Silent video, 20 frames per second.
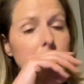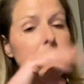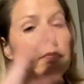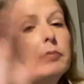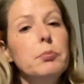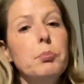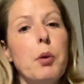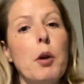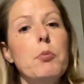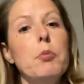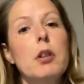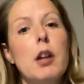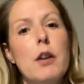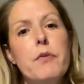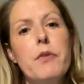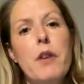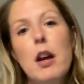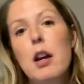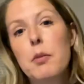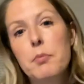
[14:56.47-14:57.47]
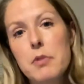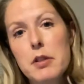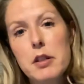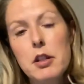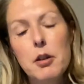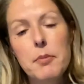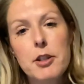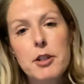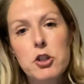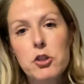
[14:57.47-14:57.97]
but what I found was
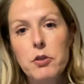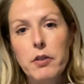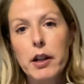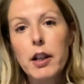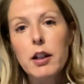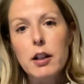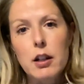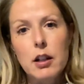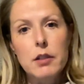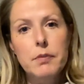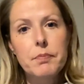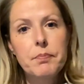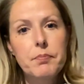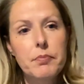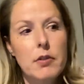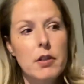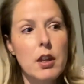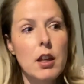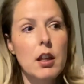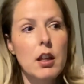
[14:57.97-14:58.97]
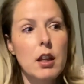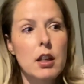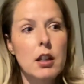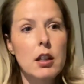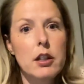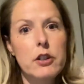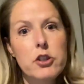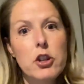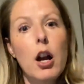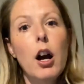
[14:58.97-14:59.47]
so much greater than
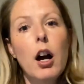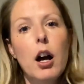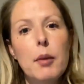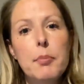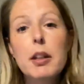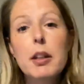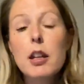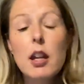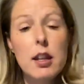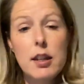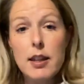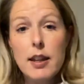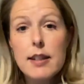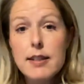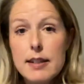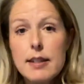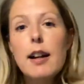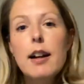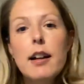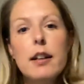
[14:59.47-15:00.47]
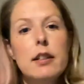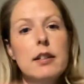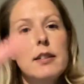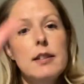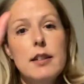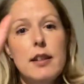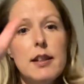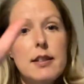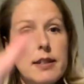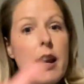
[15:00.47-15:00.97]
a job. And, and that's not
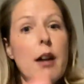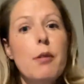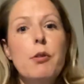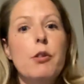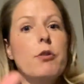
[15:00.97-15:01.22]
a sour